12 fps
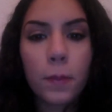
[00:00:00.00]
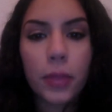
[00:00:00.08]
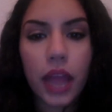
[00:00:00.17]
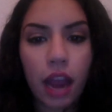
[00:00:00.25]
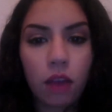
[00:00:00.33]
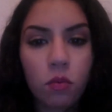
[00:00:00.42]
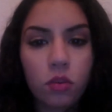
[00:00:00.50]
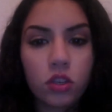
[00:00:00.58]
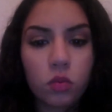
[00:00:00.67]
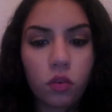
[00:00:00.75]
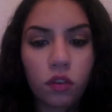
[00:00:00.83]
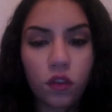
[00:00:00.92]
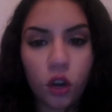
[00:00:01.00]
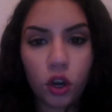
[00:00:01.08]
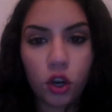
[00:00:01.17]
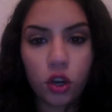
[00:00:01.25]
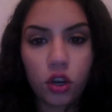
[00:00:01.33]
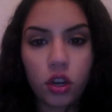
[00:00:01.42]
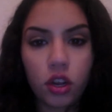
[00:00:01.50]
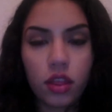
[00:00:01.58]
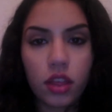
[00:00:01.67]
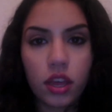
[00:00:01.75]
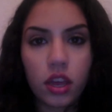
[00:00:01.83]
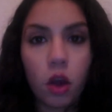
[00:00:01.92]
I was referred
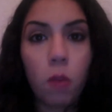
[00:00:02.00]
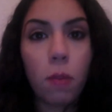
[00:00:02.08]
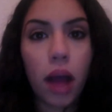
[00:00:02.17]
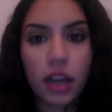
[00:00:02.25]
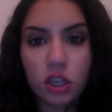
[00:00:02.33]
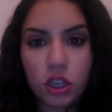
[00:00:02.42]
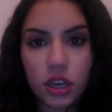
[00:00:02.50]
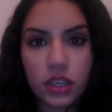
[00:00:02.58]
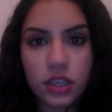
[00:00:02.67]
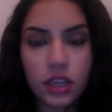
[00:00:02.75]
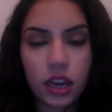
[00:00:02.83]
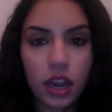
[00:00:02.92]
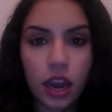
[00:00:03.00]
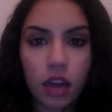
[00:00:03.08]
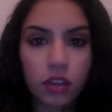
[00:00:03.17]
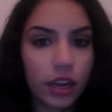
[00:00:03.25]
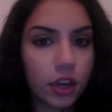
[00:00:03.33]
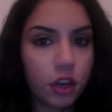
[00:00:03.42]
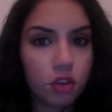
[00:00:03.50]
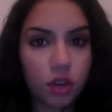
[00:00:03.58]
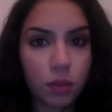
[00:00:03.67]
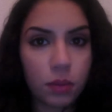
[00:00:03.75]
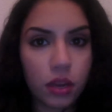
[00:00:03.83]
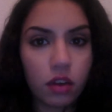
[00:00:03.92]
the Obagi skincare lightening
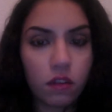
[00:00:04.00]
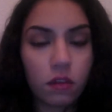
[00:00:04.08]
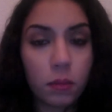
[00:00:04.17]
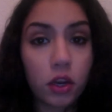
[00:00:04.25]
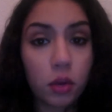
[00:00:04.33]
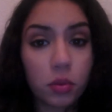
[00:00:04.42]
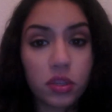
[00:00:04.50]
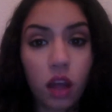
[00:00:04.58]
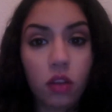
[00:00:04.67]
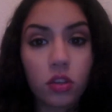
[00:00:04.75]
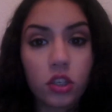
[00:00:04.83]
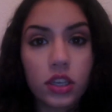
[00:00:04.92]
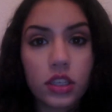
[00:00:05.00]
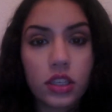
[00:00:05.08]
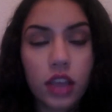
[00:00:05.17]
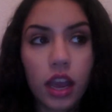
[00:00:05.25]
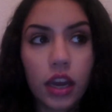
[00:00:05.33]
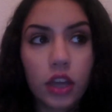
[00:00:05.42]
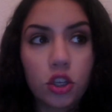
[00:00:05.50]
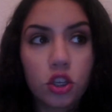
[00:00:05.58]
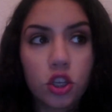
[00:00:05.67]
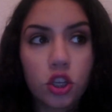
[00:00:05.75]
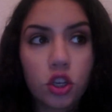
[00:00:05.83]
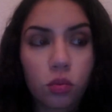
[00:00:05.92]
treatment from my dermatologist, and it
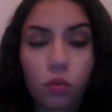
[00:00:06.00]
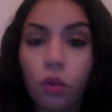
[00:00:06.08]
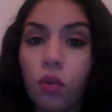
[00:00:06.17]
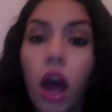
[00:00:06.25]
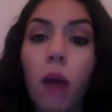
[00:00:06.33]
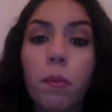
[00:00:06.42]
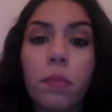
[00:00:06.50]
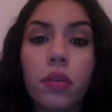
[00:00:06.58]
screwed up